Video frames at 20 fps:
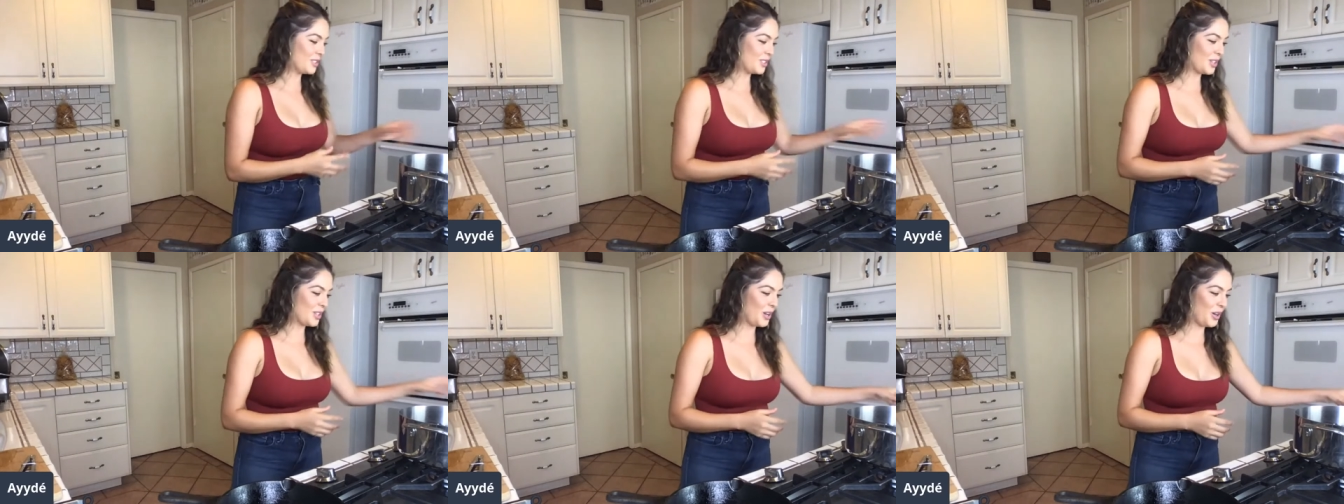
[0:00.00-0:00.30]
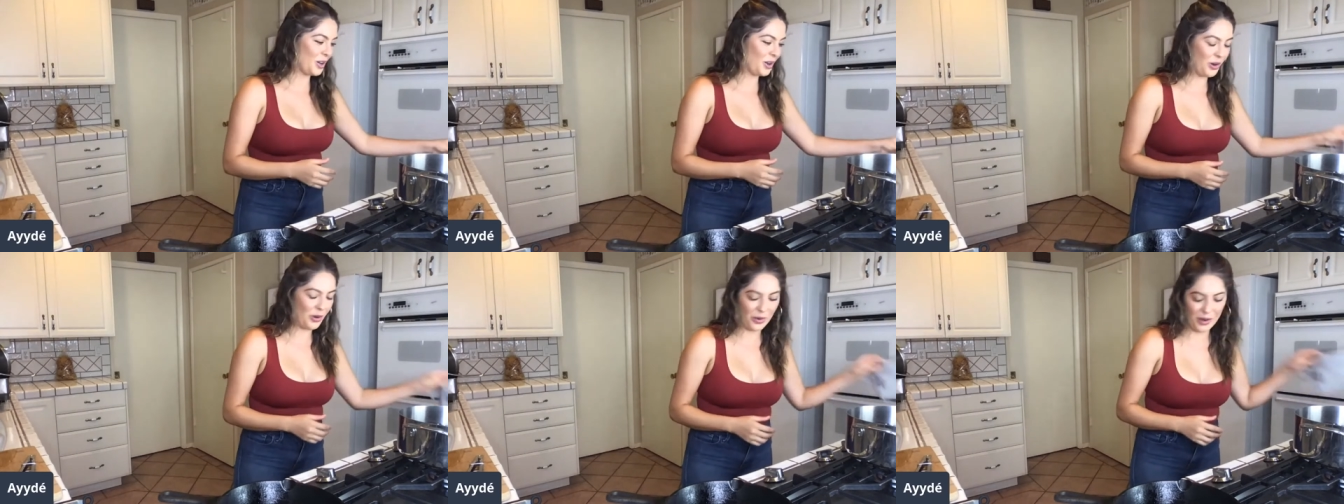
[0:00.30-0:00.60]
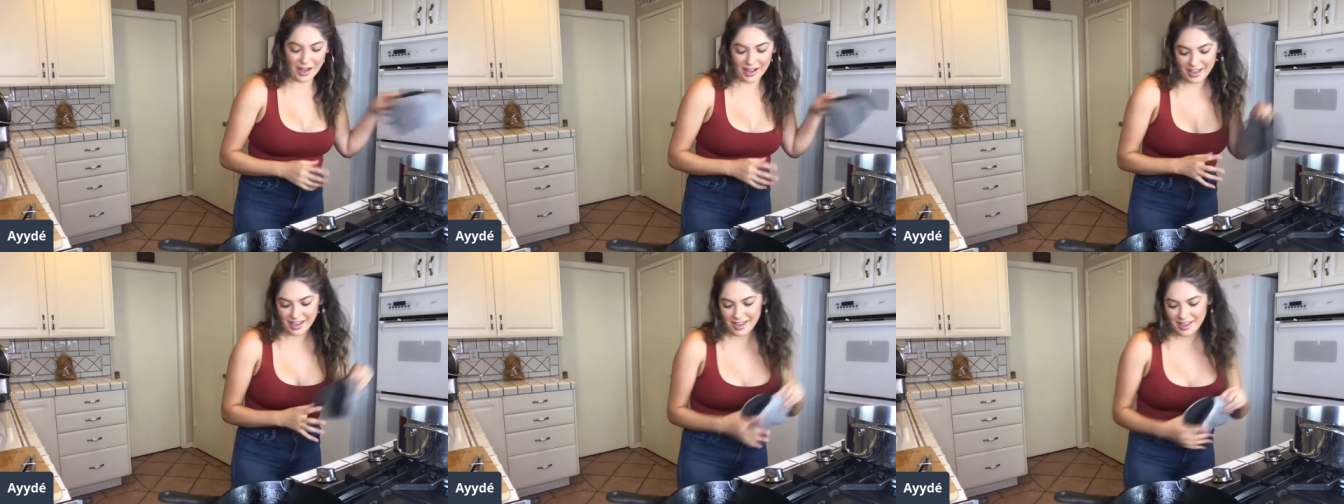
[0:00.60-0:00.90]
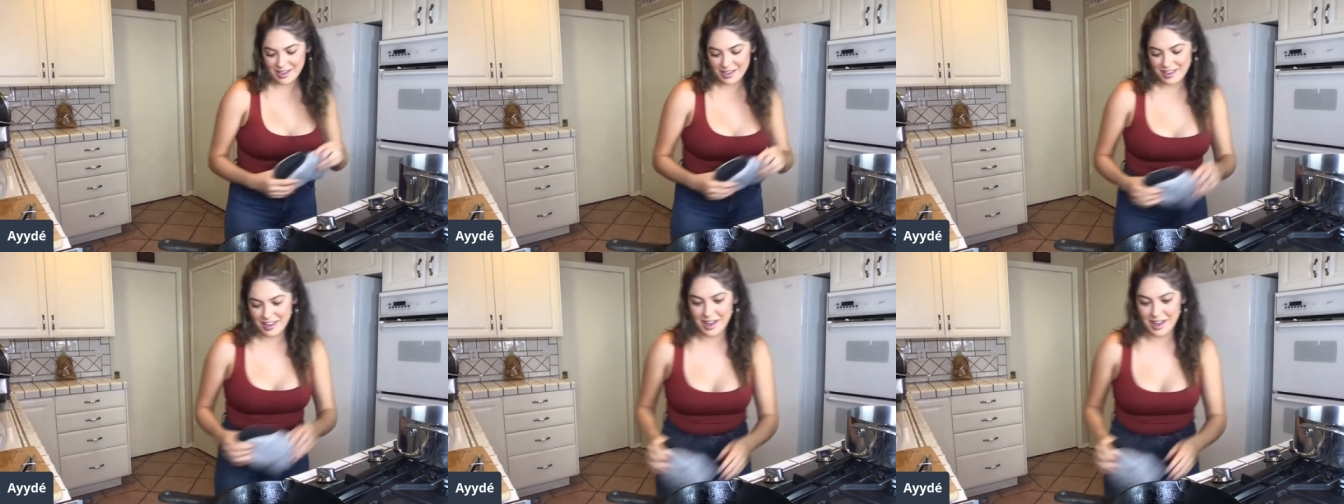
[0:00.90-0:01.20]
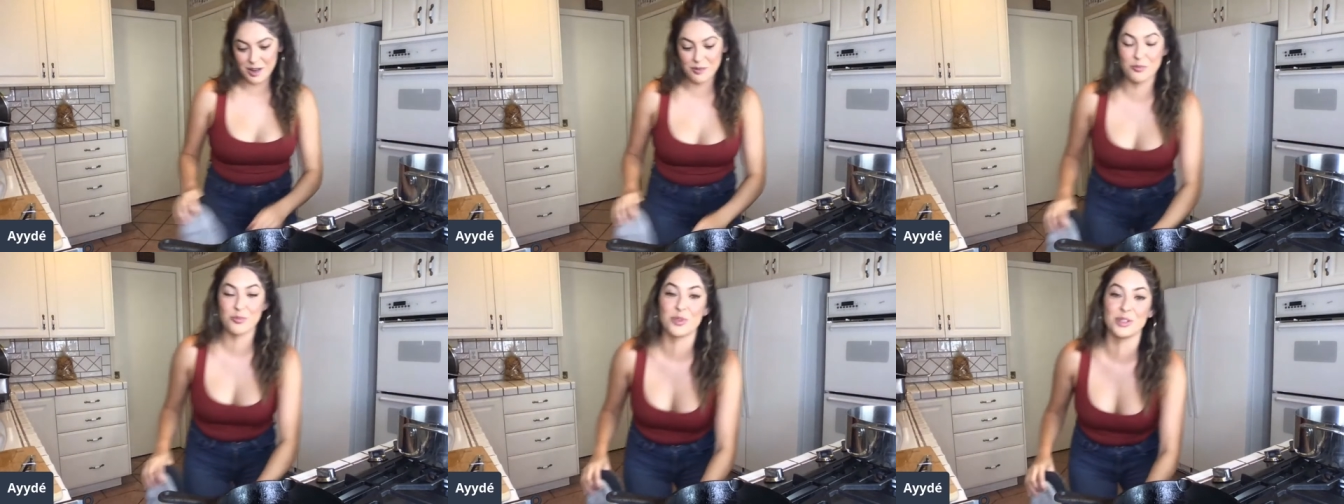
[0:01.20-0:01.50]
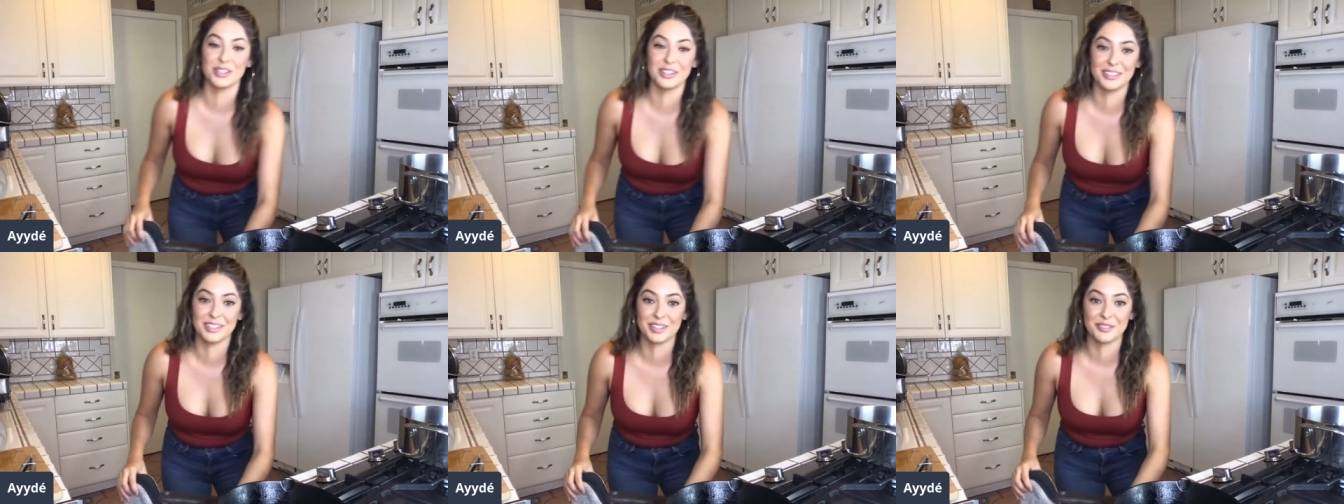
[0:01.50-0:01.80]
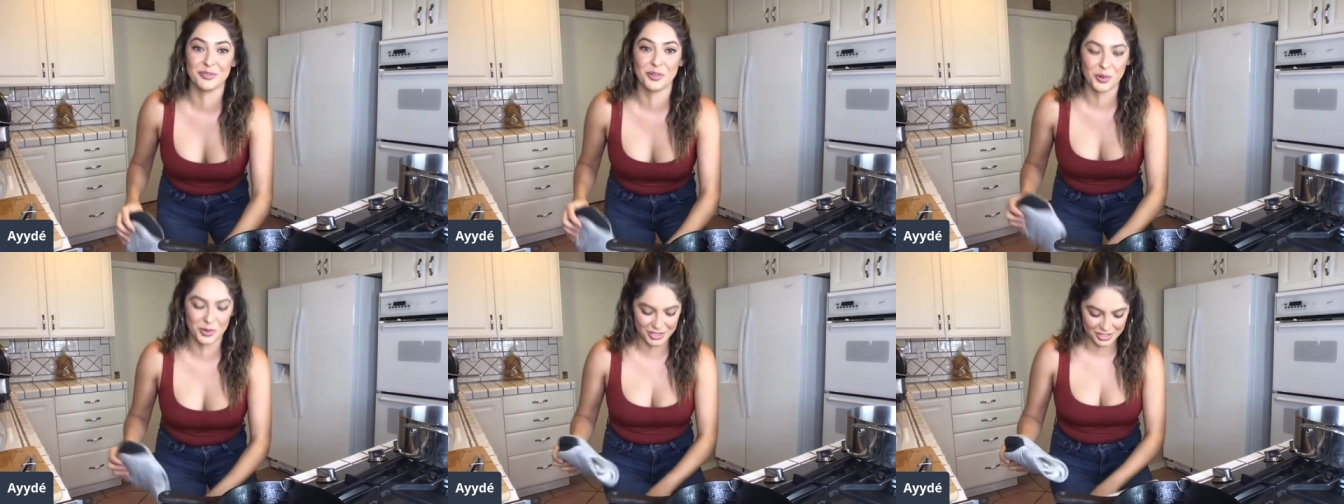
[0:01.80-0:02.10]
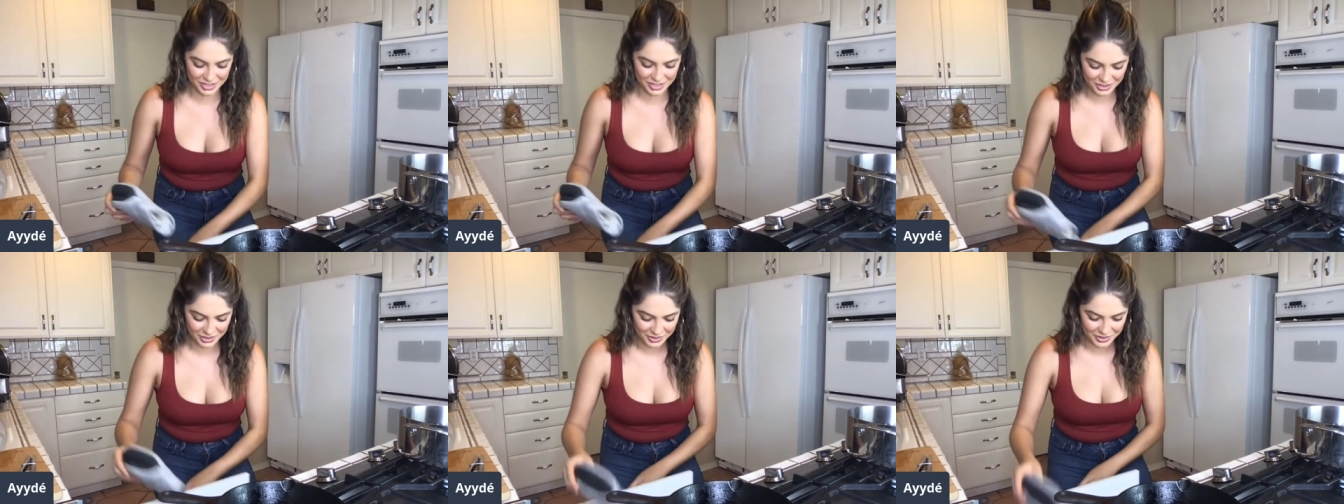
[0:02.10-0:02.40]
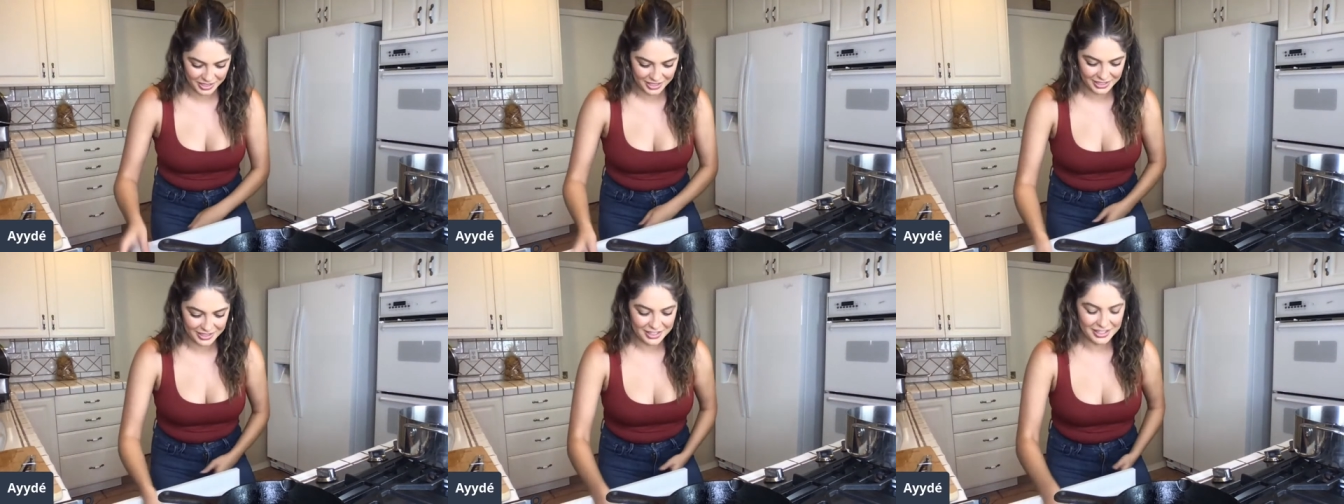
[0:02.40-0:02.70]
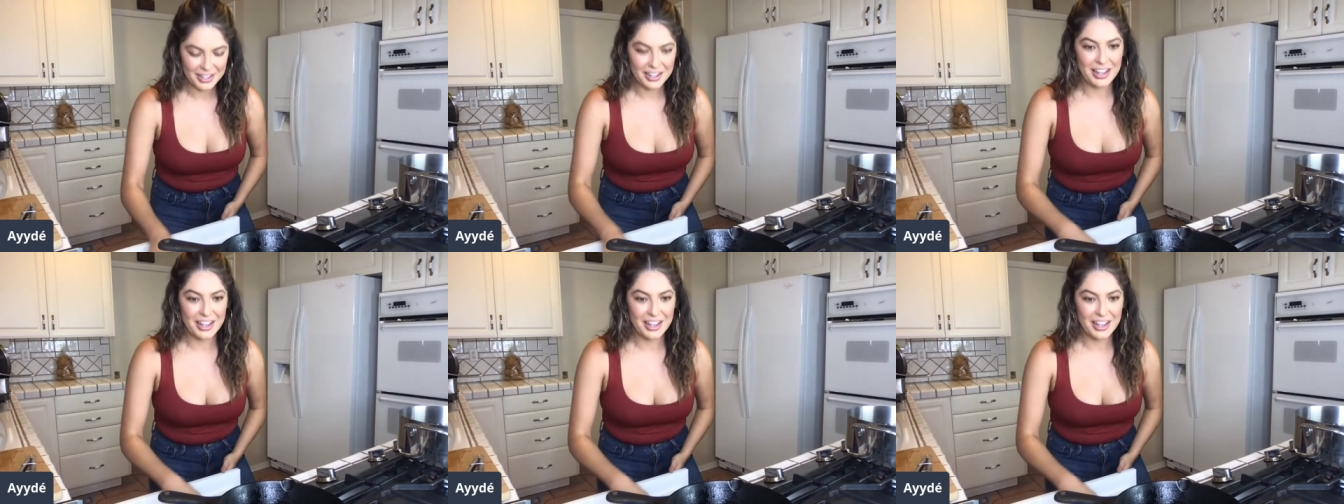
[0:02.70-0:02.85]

so I I'm really looking forward to it.